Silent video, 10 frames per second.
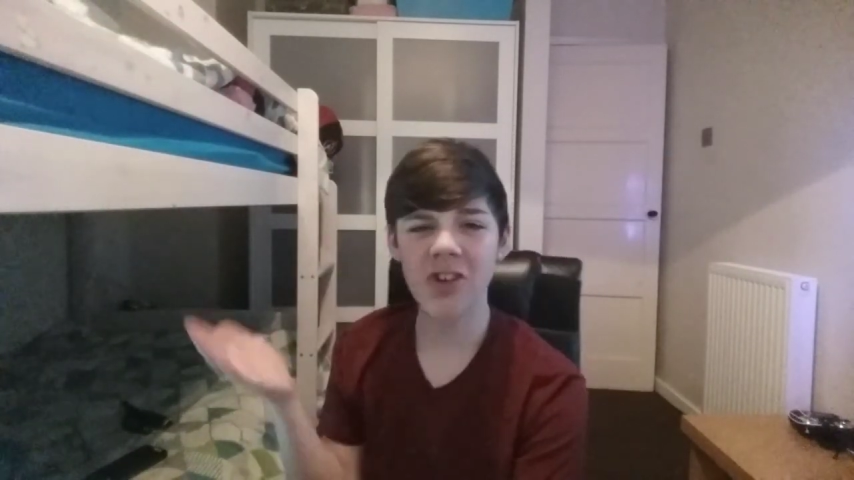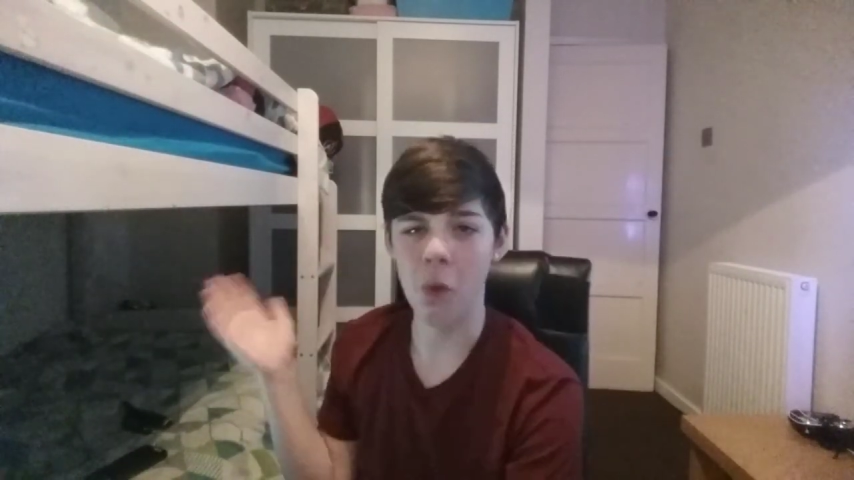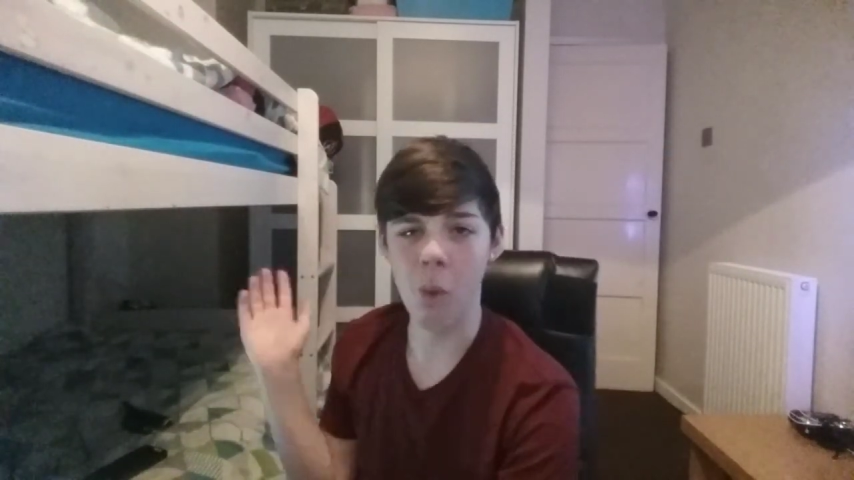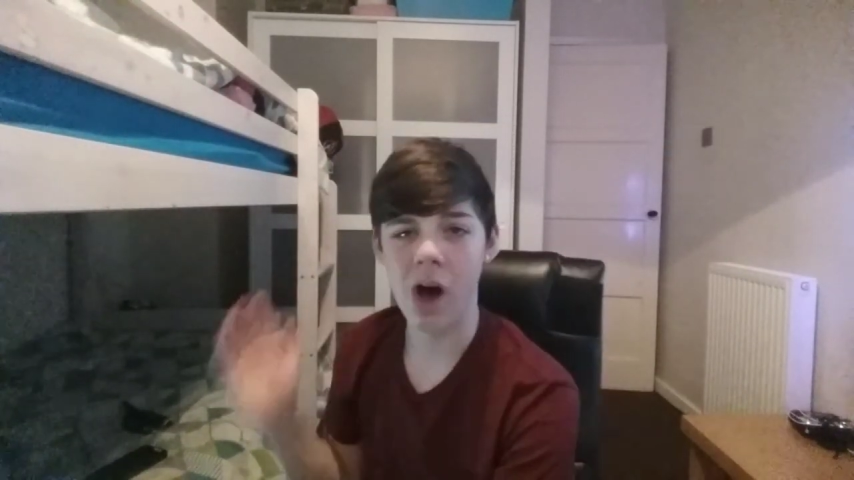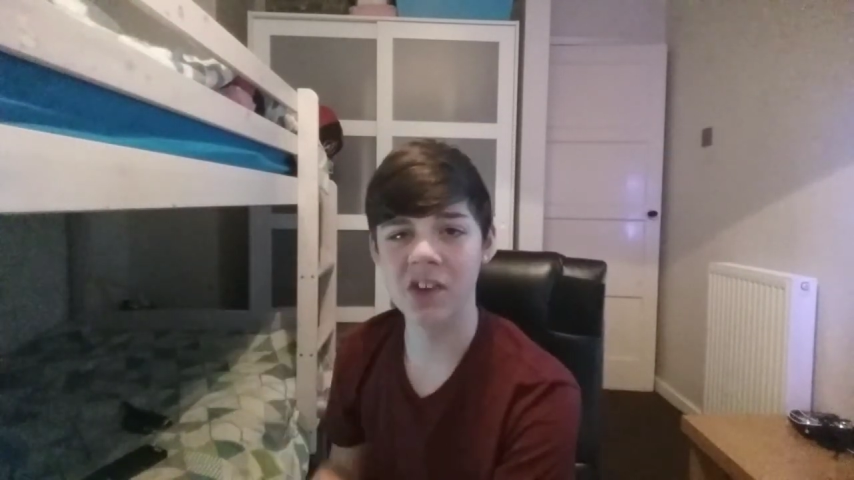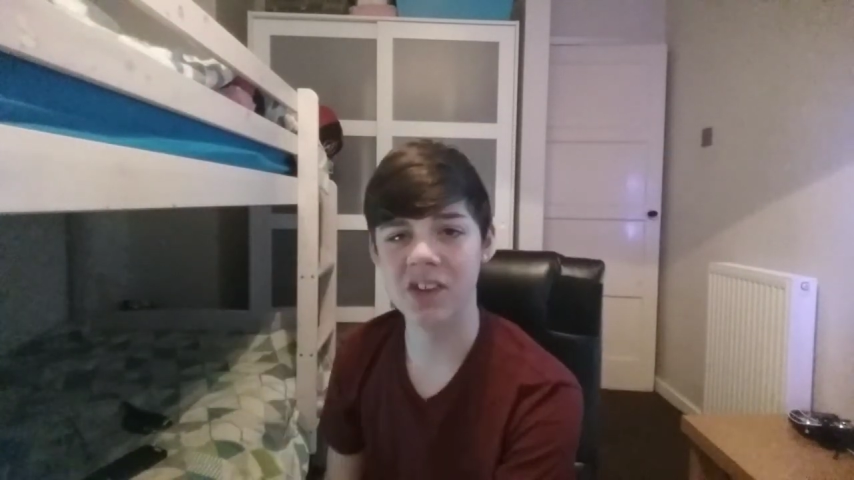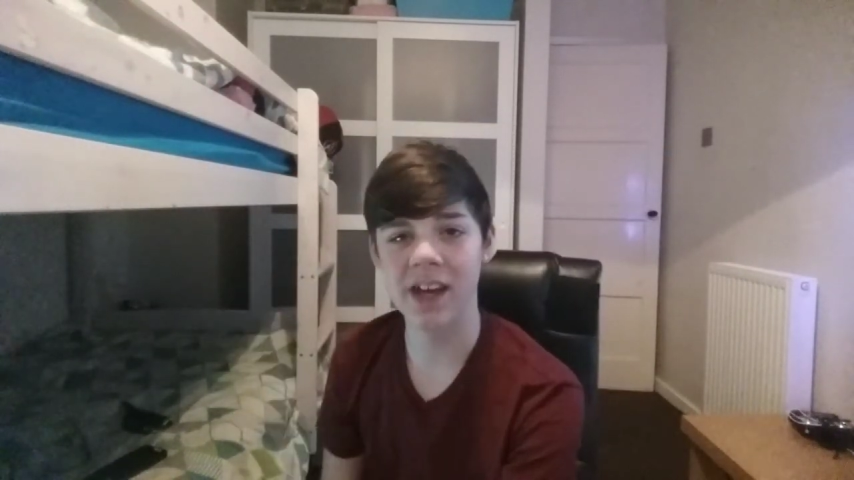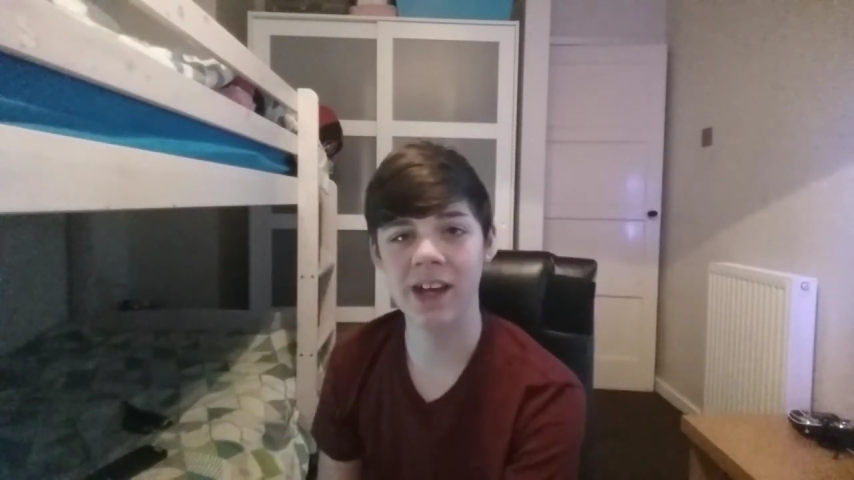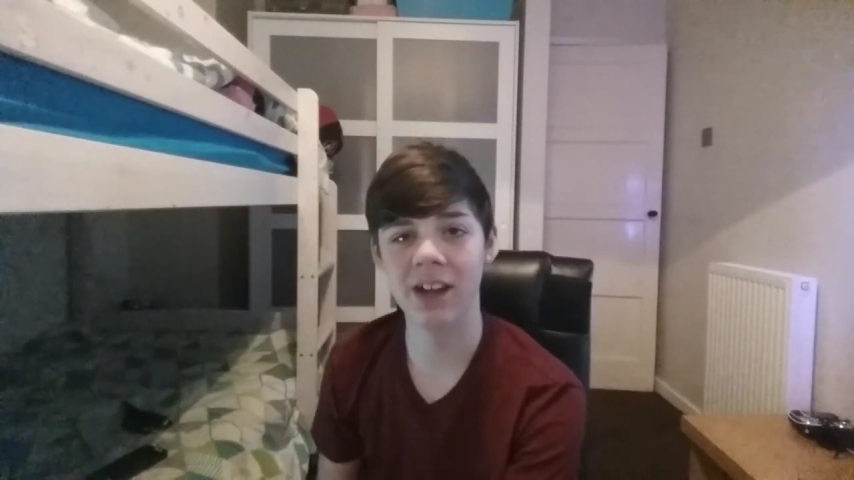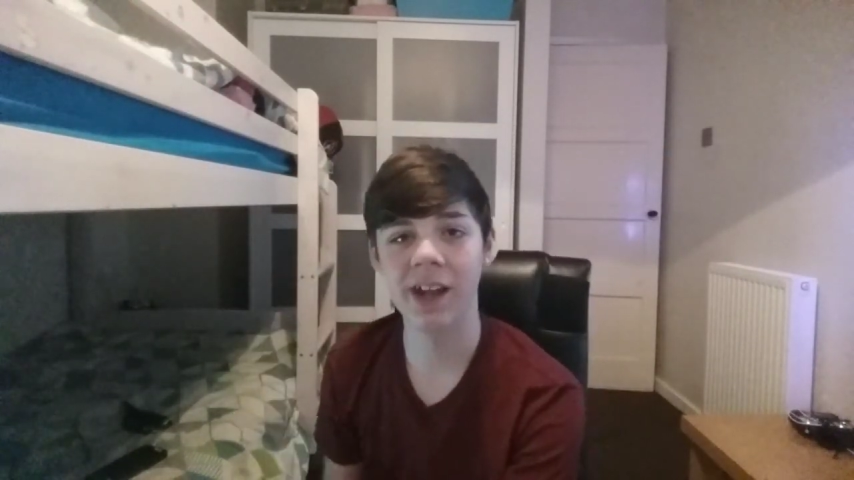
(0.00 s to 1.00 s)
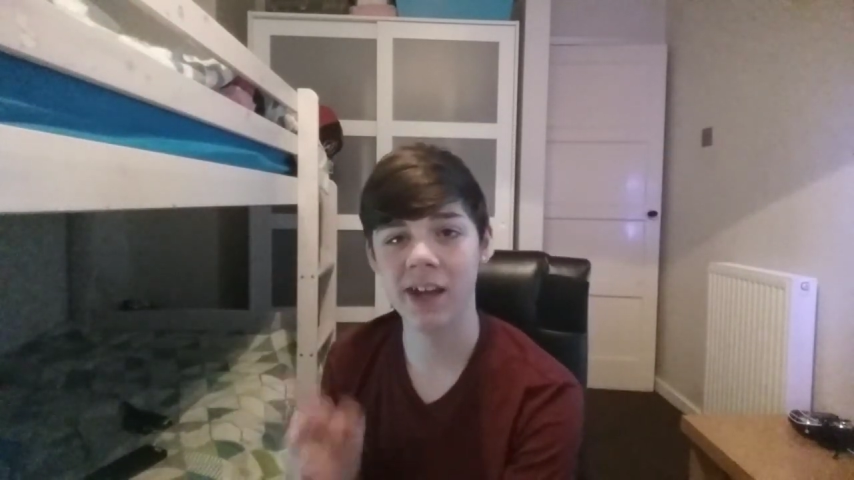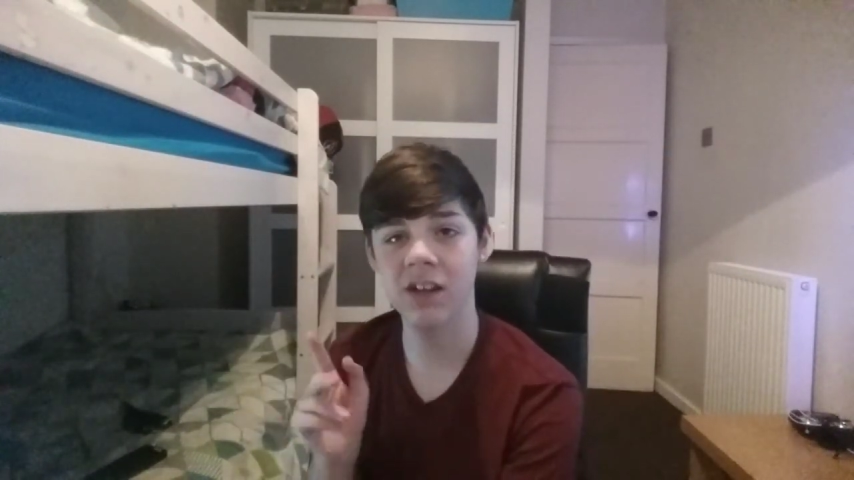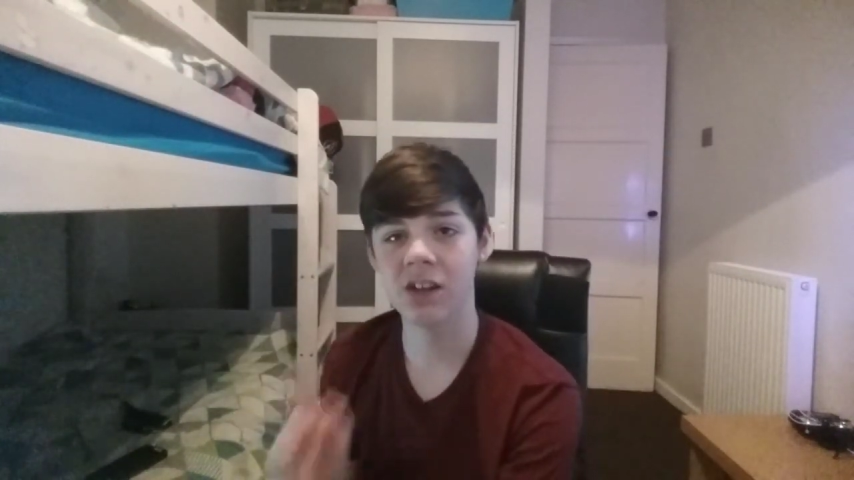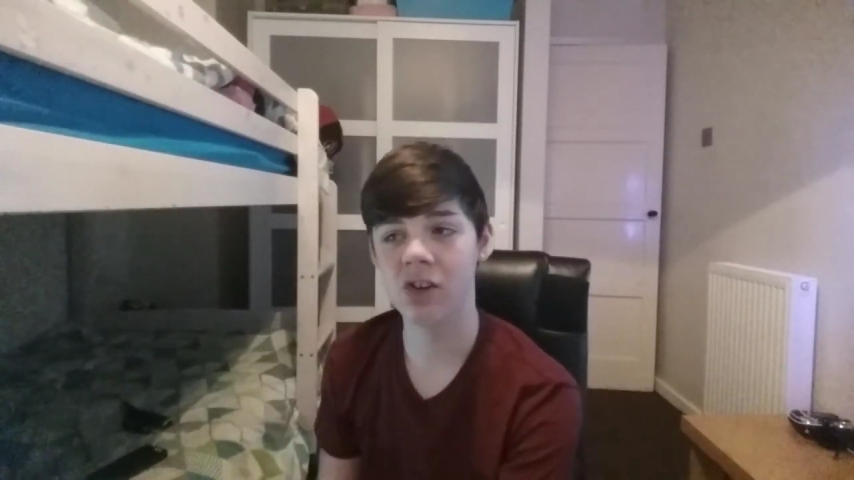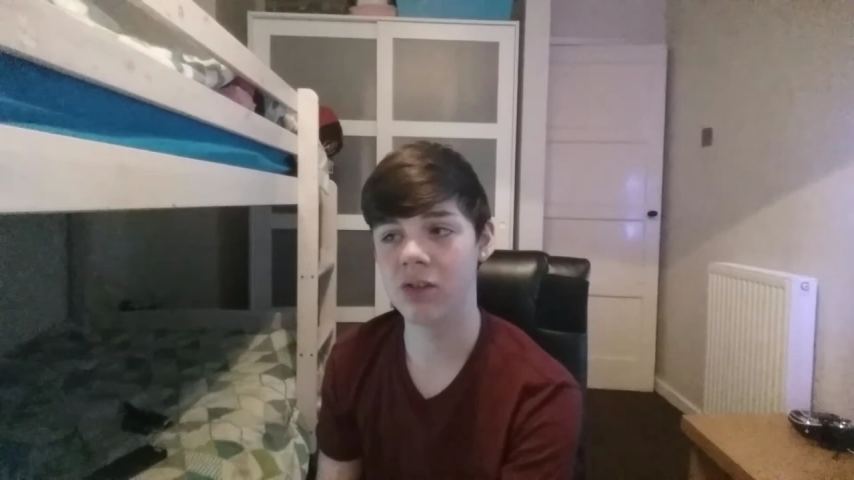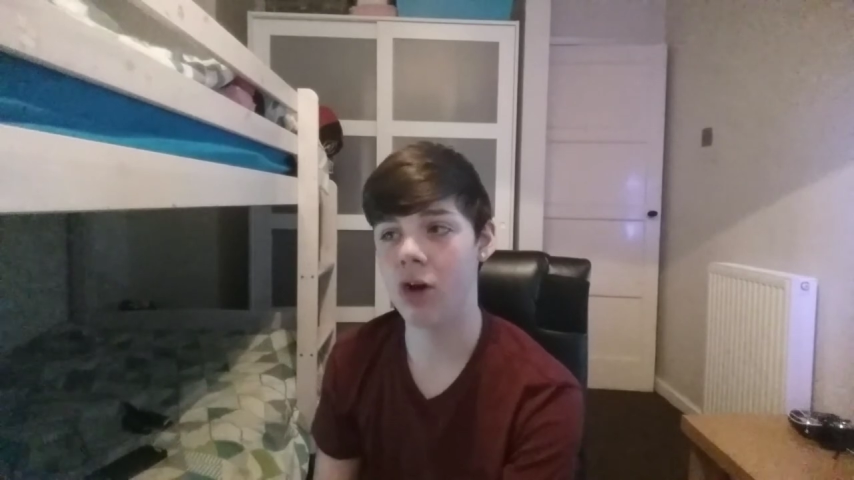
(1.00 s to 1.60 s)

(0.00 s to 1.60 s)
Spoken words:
do what I say, like,